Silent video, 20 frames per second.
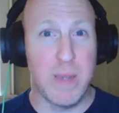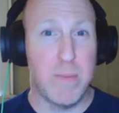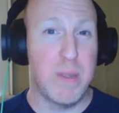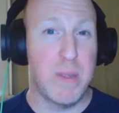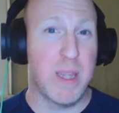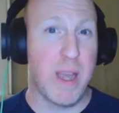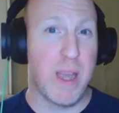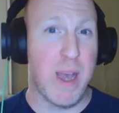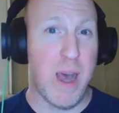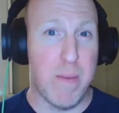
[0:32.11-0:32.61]
give me
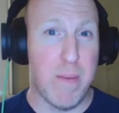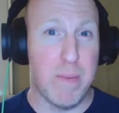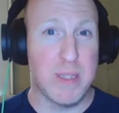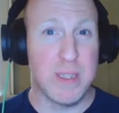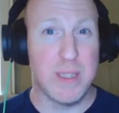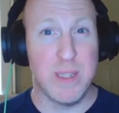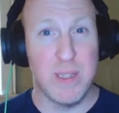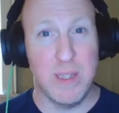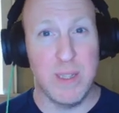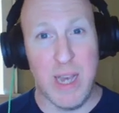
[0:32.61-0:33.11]
the
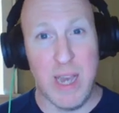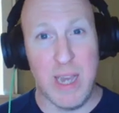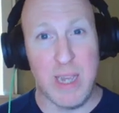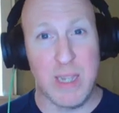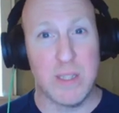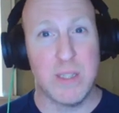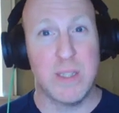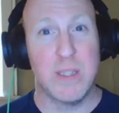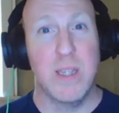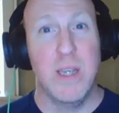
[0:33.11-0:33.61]
comments, the
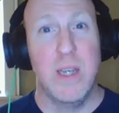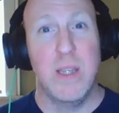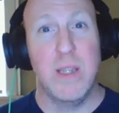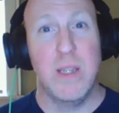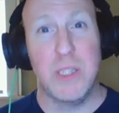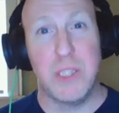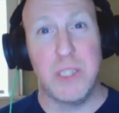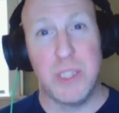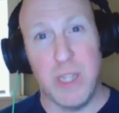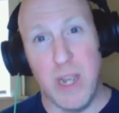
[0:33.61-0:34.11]
likes,
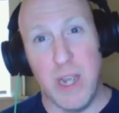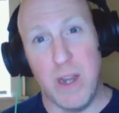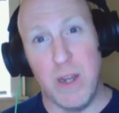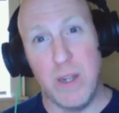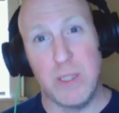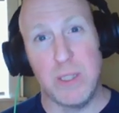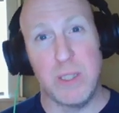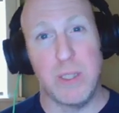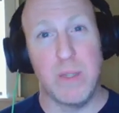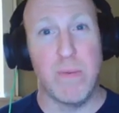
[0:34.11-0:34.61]
the
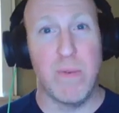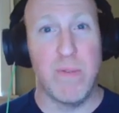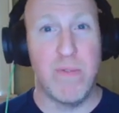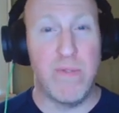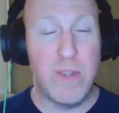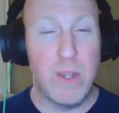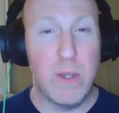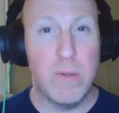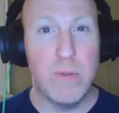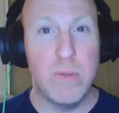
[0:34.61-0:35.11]
shares, the
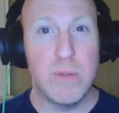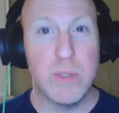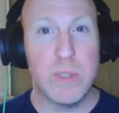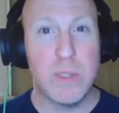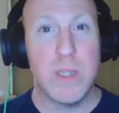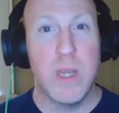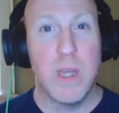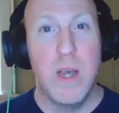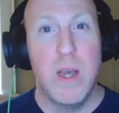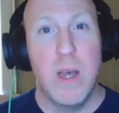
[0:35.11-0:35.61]

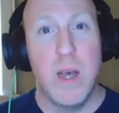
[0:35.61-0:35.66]
reviews.